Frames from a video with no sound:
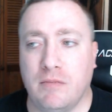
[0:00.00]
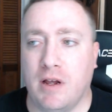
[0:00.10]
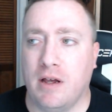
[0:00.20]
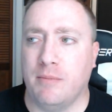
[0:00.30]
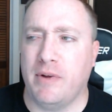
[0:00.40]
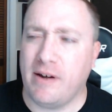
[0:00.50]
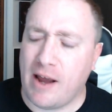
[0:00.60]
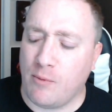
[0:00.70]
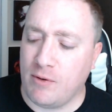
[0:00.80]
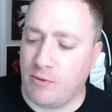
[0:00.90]
But
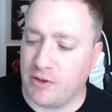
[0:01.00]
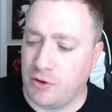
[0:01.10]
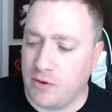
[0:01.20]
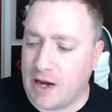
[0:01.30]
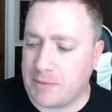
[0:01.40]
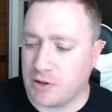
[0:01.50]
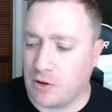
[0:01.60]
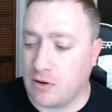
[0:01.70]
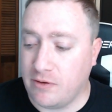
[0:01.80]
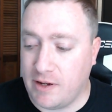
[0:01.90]
I went with a new capture
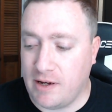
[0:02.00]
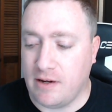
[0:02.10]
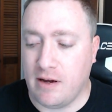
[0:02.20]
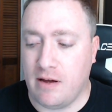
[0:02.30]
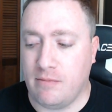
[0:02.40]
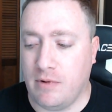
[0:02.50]
card, the